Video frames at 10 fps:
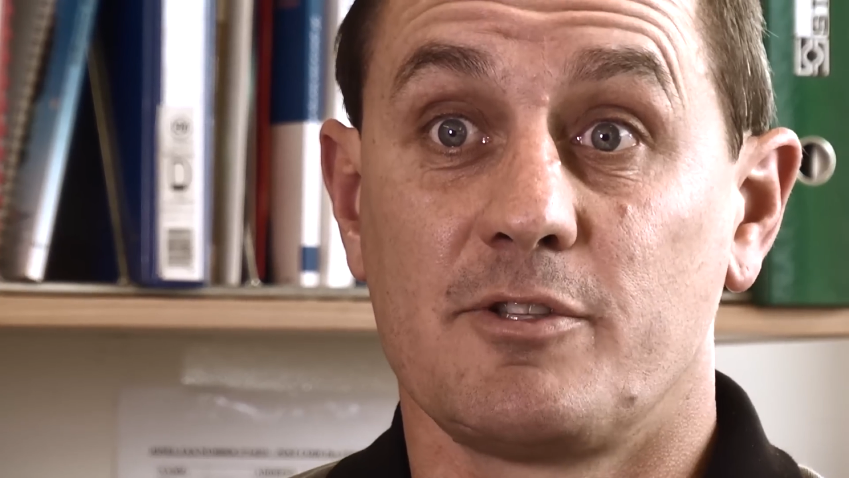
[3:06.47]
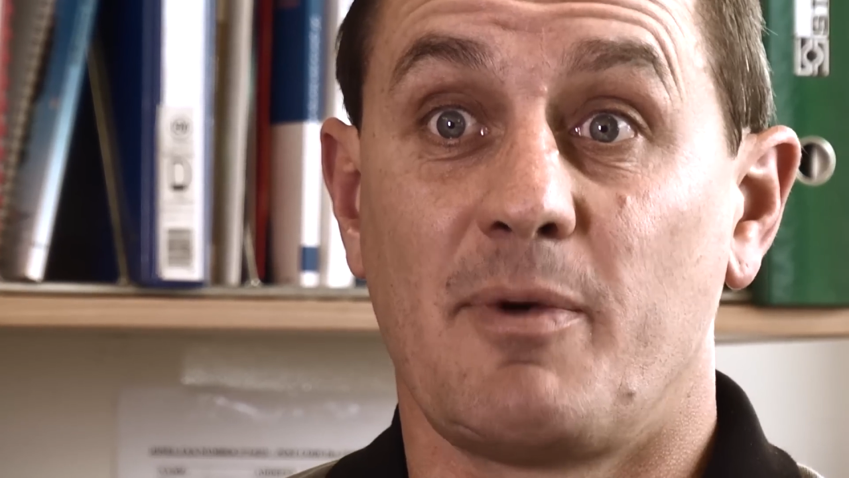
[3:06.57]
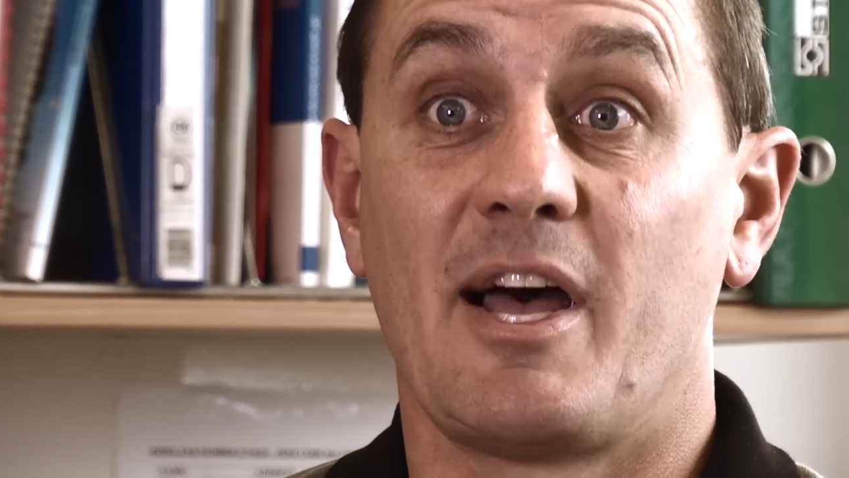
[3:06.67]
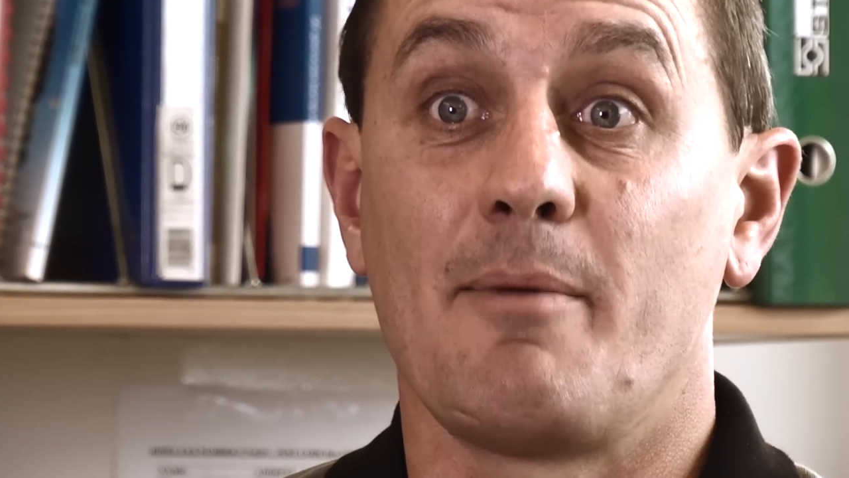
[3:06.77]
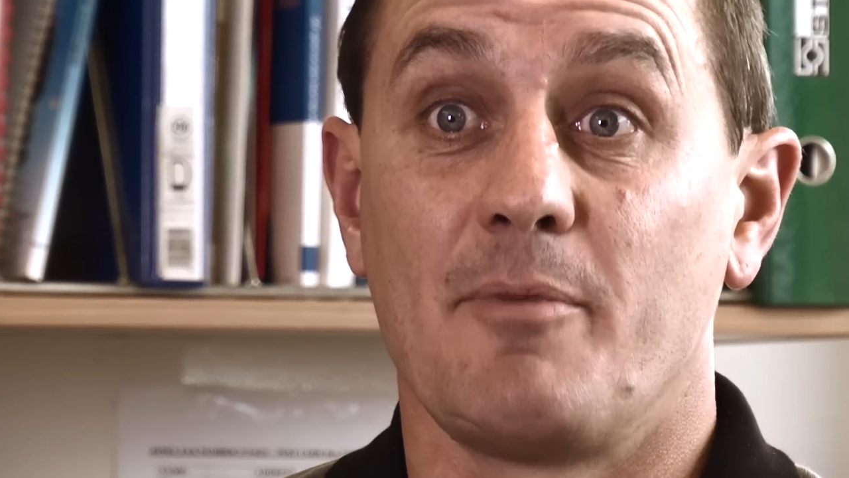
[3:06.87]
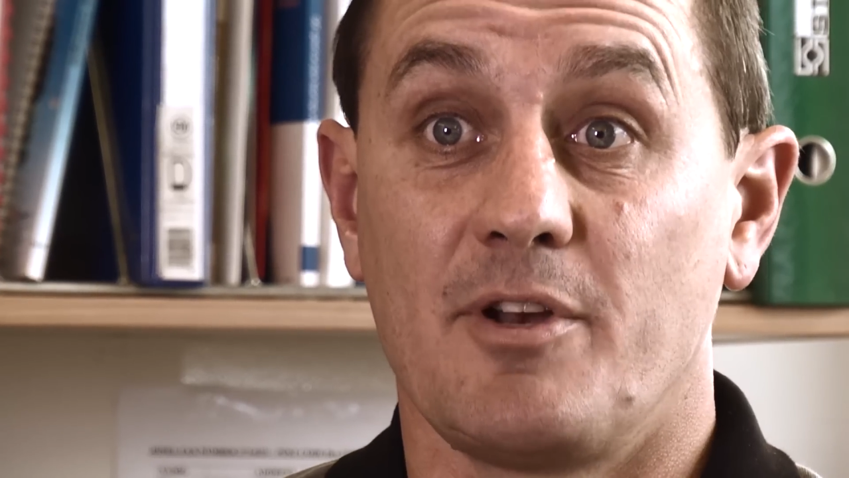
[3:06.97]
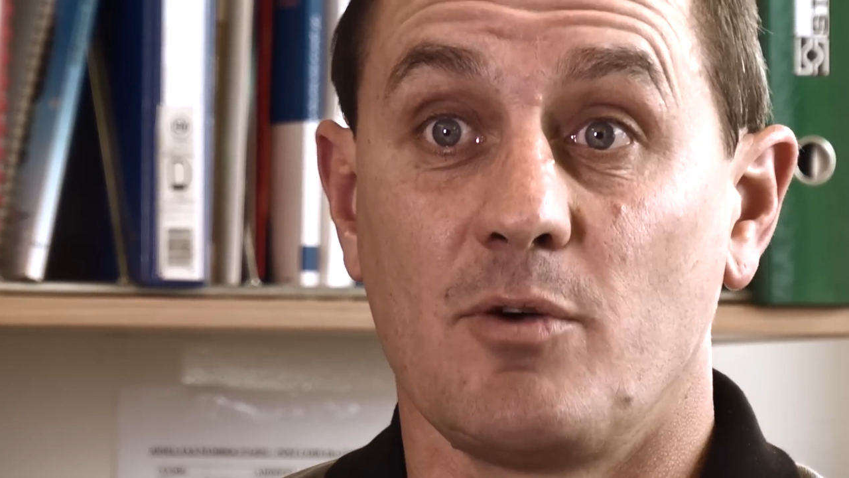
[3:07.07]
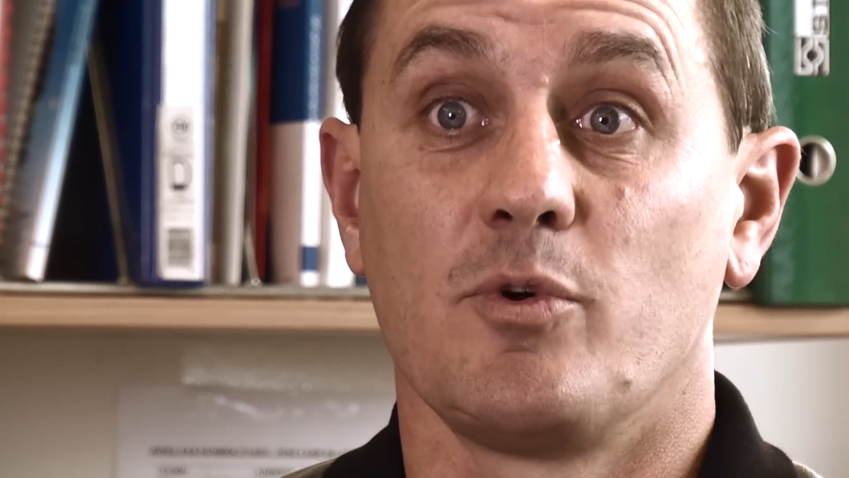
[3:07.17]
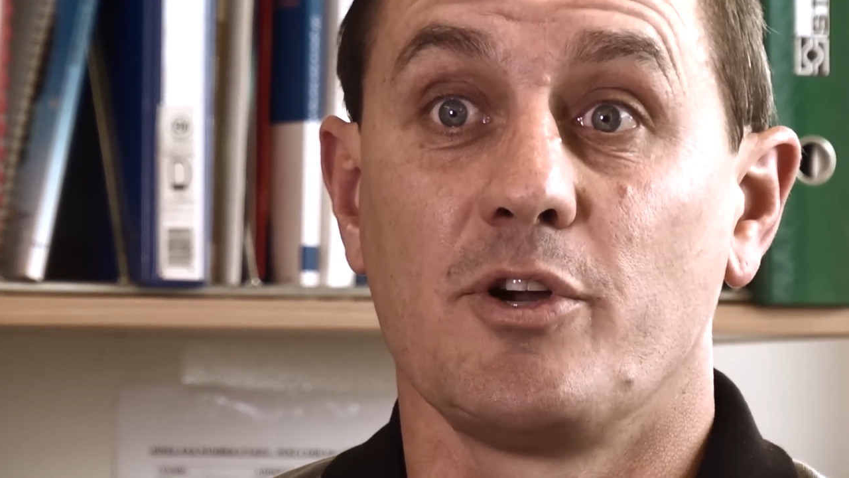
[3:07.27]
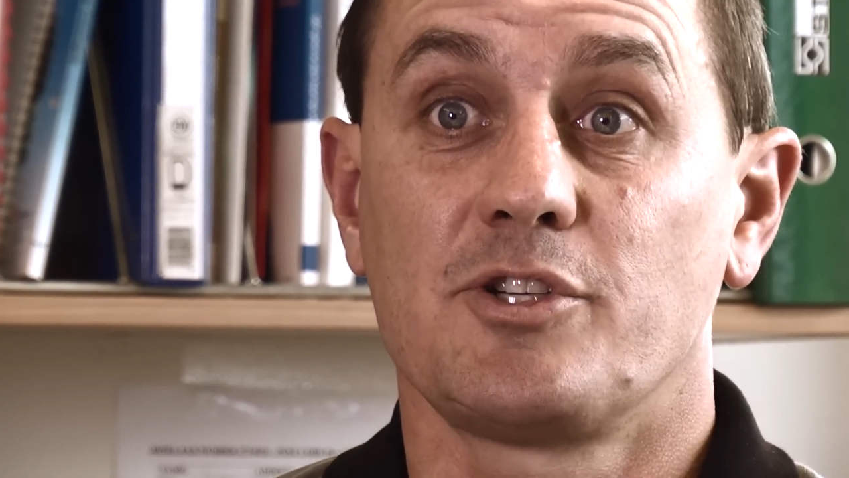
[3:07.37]
department,
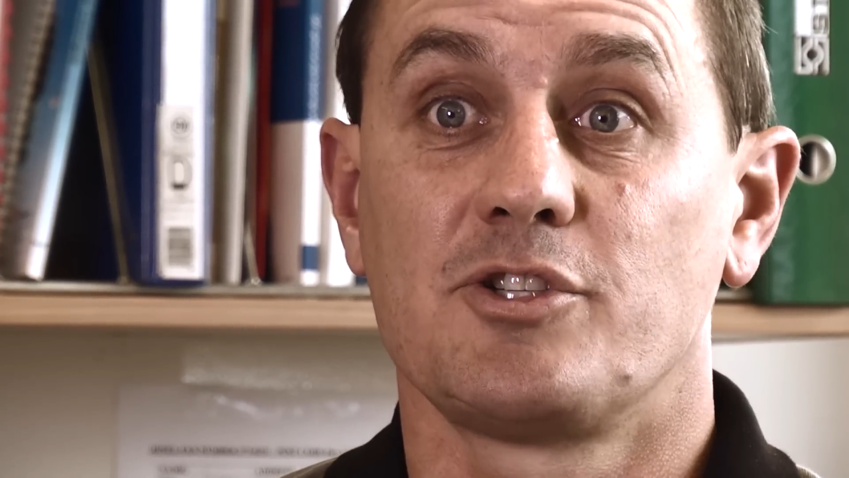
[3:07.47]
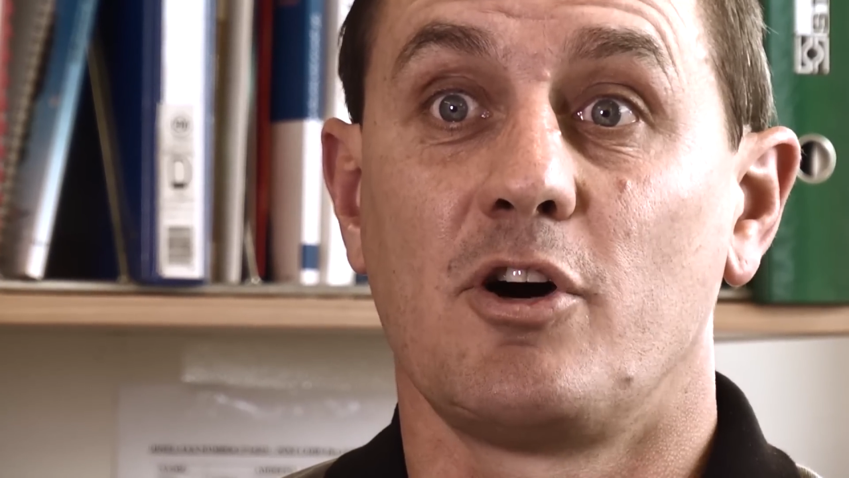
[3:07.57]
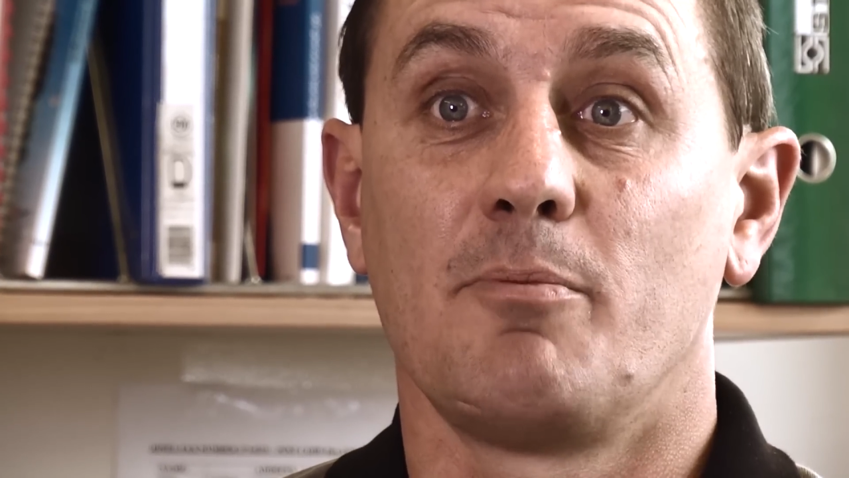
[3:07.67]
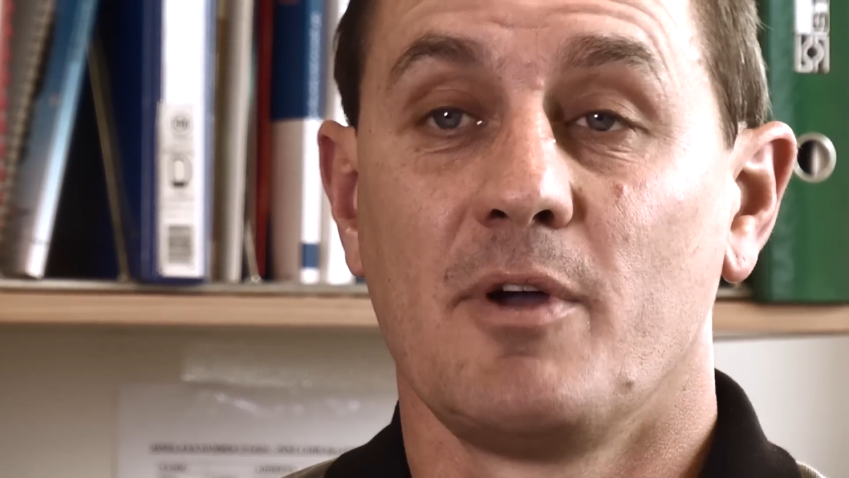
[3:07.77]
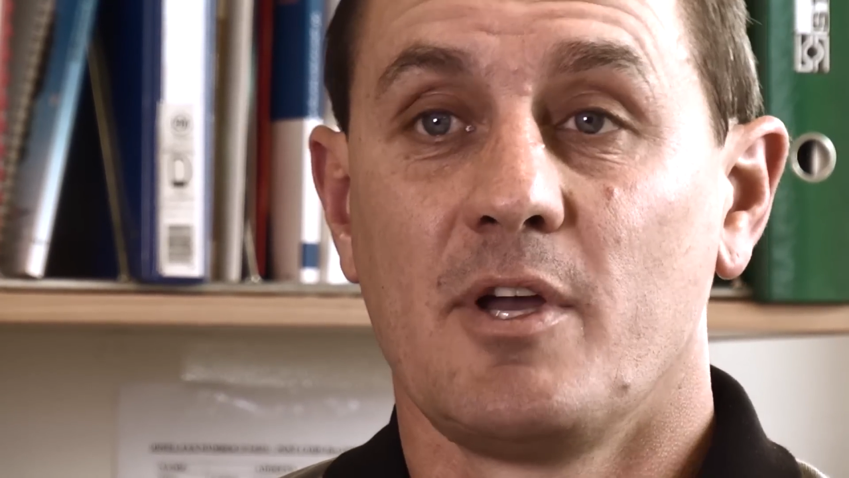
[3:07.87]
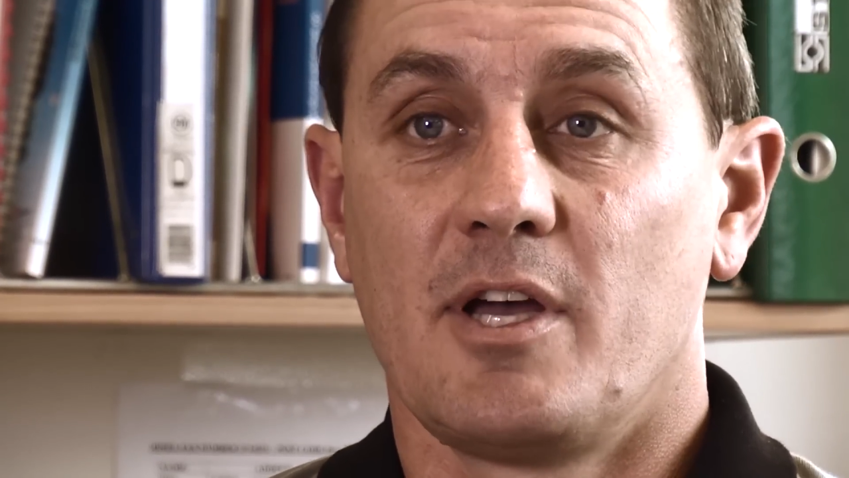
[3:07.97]
a workshop,